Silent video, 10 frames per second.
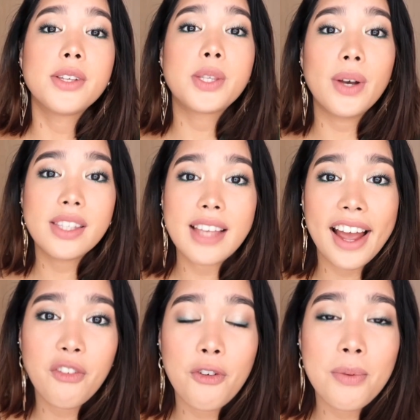So
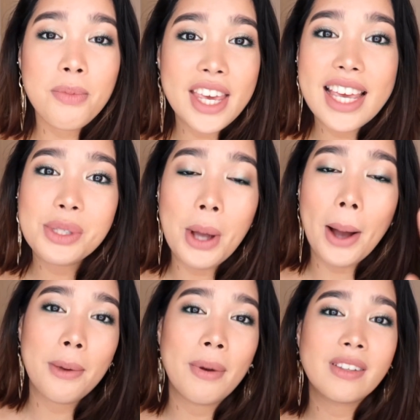aside from these
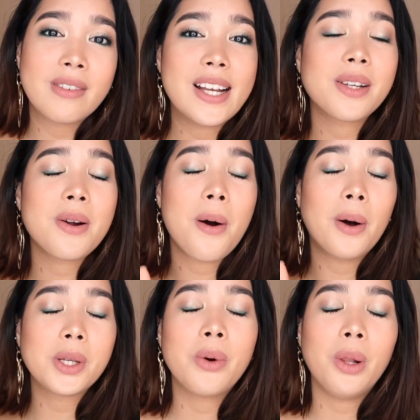documentaries, there are
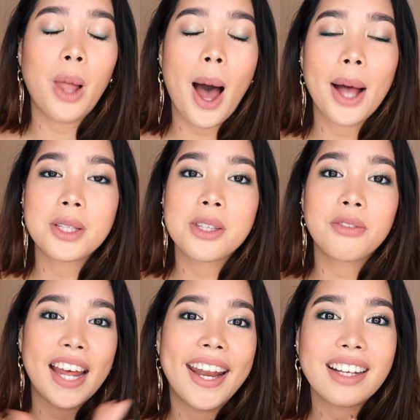also lots
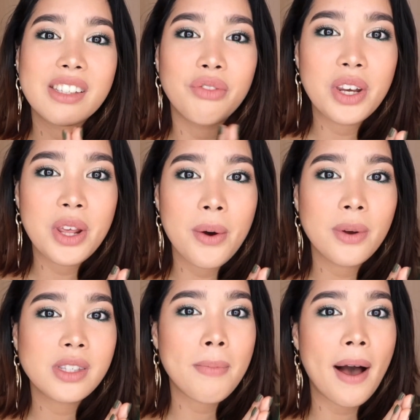of TEDx
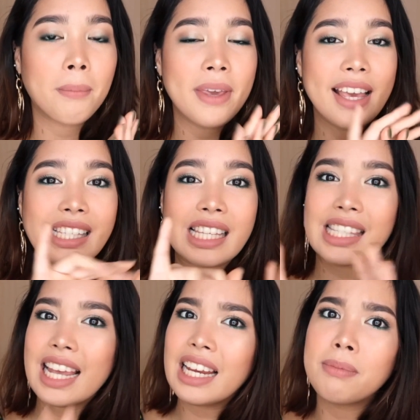videos about being
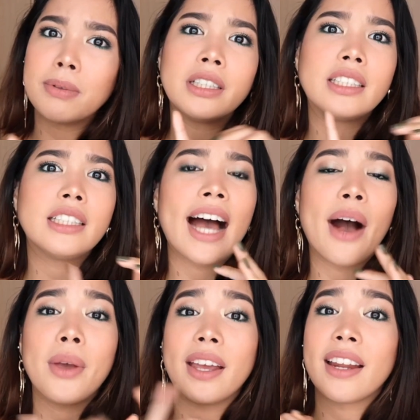sustainable,
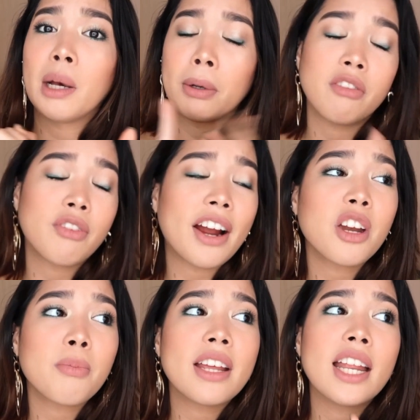how we can help our
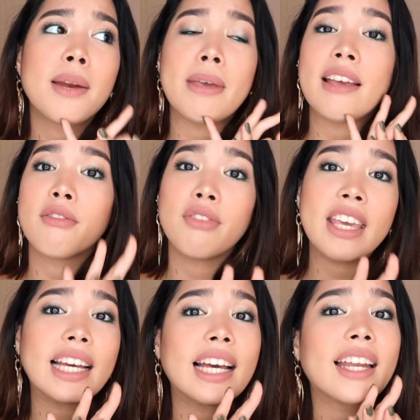environment, being a
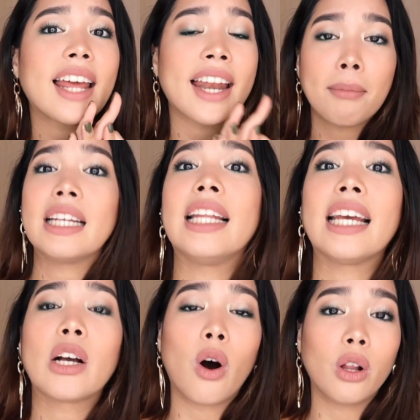vegan, and I'm gonna
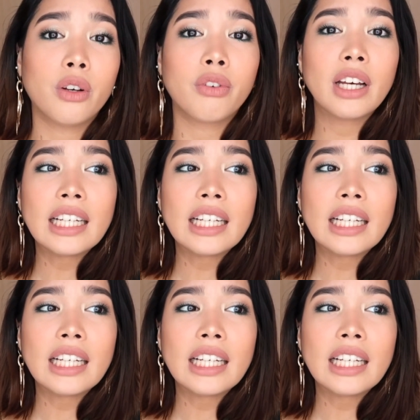link all of